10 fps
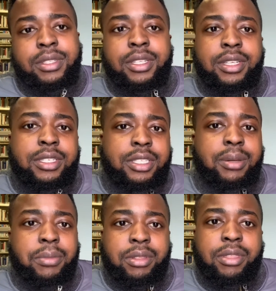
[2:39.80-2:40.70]
it's just
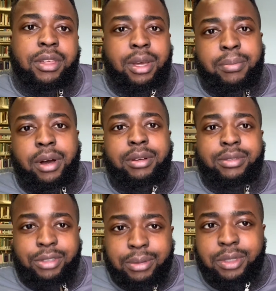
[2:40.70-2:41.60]
something to think about in
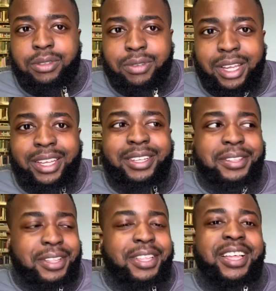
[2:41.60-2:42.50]
terms of like
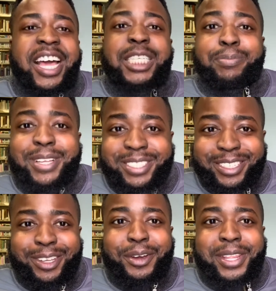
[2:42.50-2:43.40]
expenses
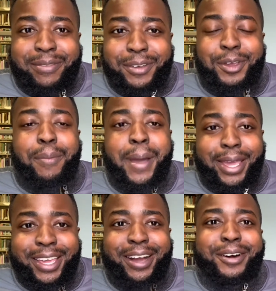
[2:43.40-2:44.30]
that are leaving your bank
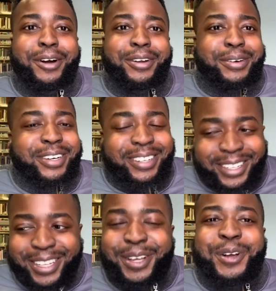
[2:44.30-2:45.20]
account on a
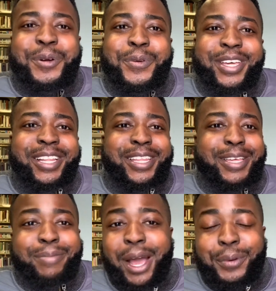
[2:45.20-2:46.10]
weekly,
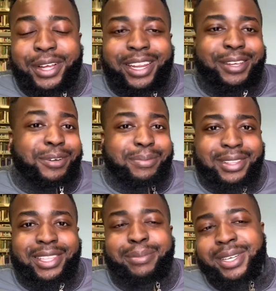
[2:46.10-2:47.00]
bi-weekly, or
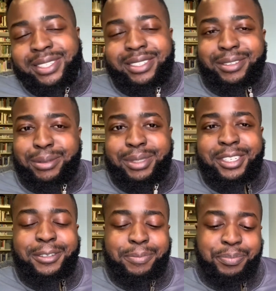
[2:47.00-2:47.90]
monthly basis. You know what
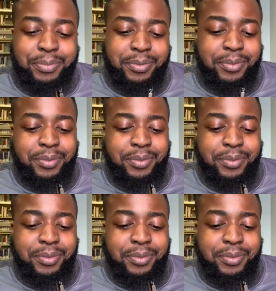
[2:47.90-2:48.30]
I'm saying?